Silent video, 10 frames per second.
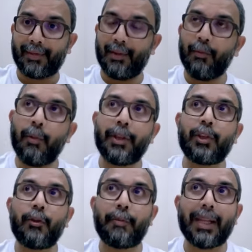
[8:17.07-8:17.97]
The
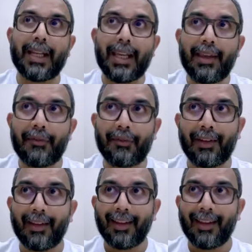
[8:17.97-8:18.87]
moment you believe
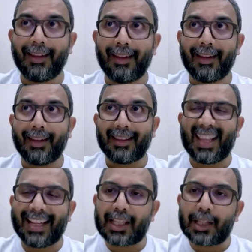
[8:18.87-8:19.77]

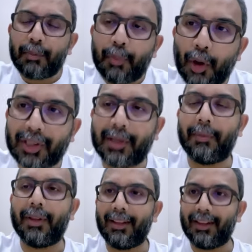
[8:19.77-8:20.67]
that it's possible.